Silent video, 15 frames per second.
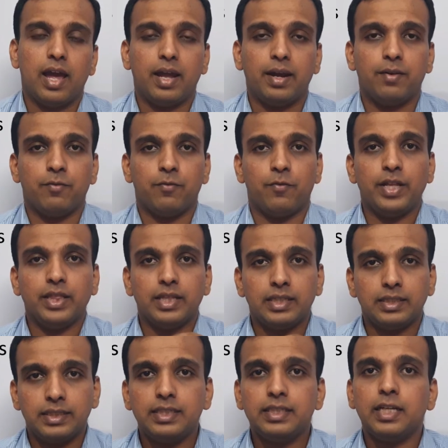And when they
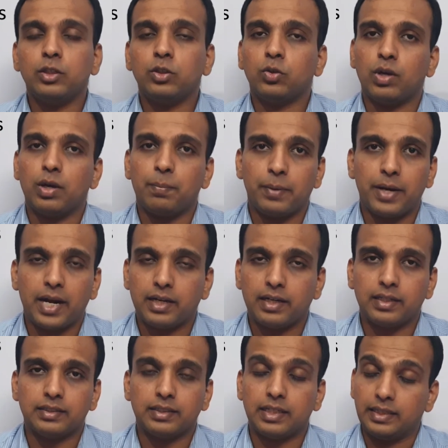see that through our
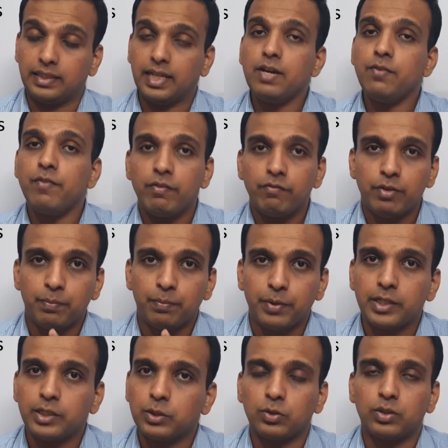practice, and then when we
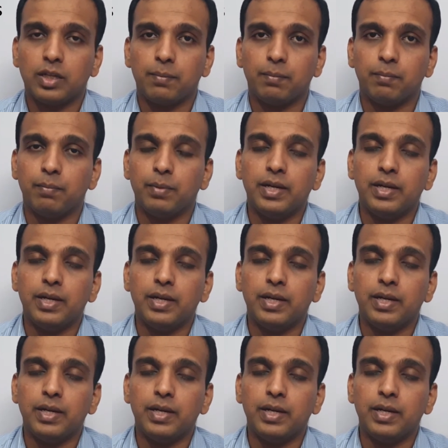preach to them,